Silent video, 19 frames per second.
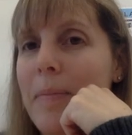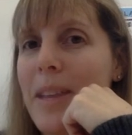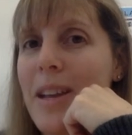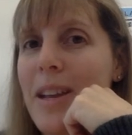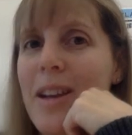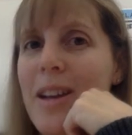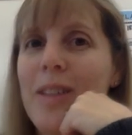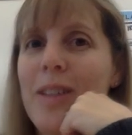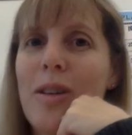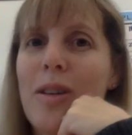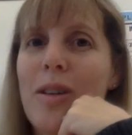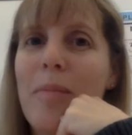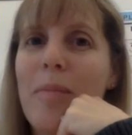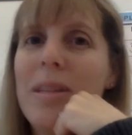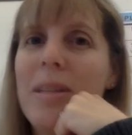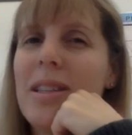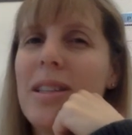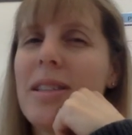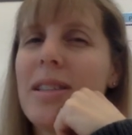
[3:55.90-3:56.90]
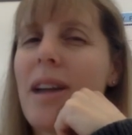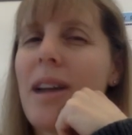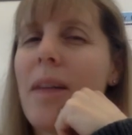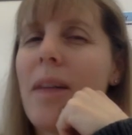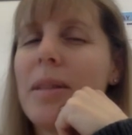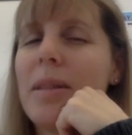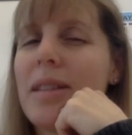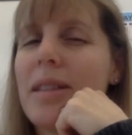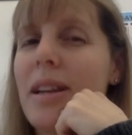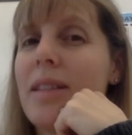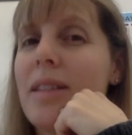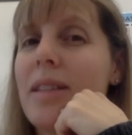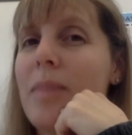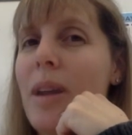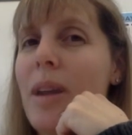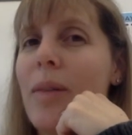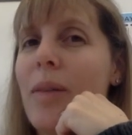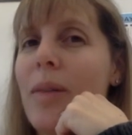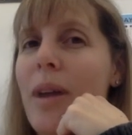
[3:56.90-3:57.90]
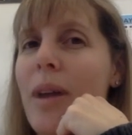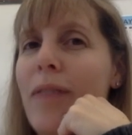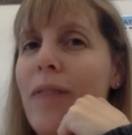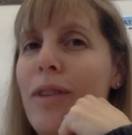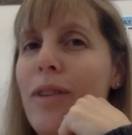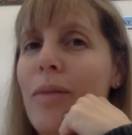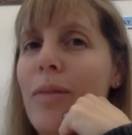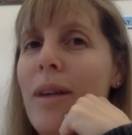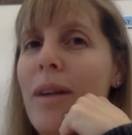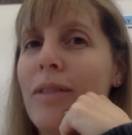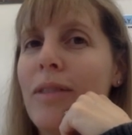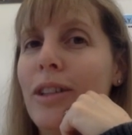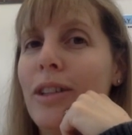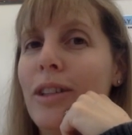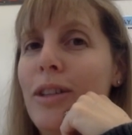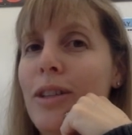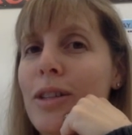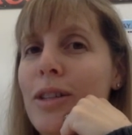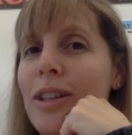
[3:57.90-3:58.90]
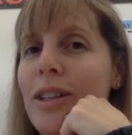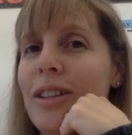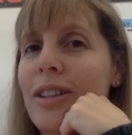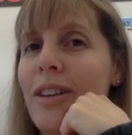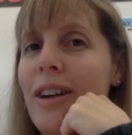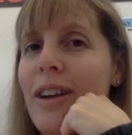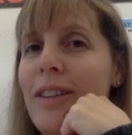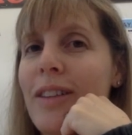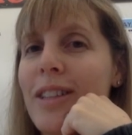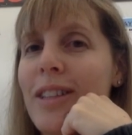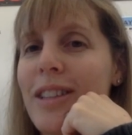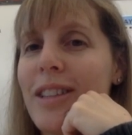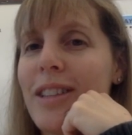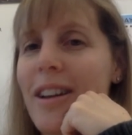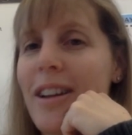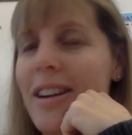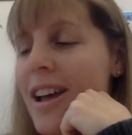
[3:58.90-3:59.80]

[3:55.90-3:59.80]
So Mrs. Tomlinson has made quite a few revolutions around the sun.